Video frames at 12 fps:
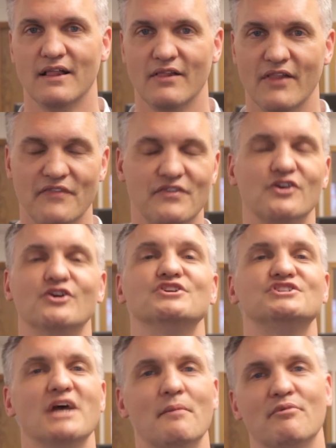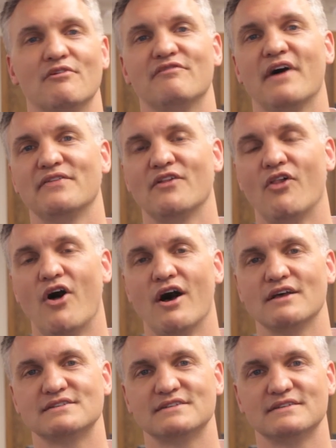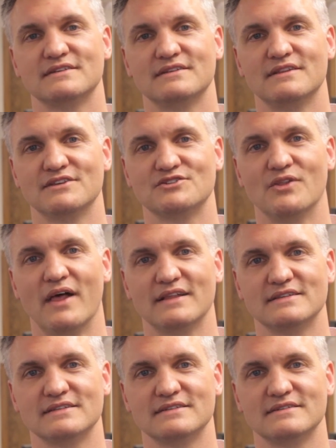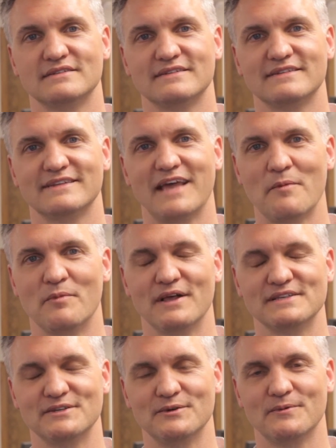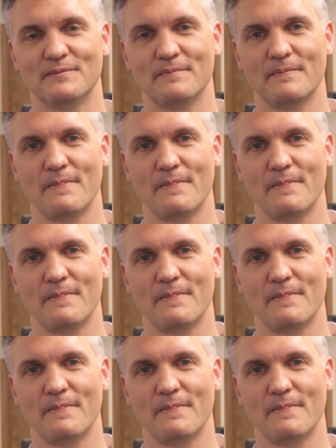Let the Good Shepherd find the lost this Lent. God bless you.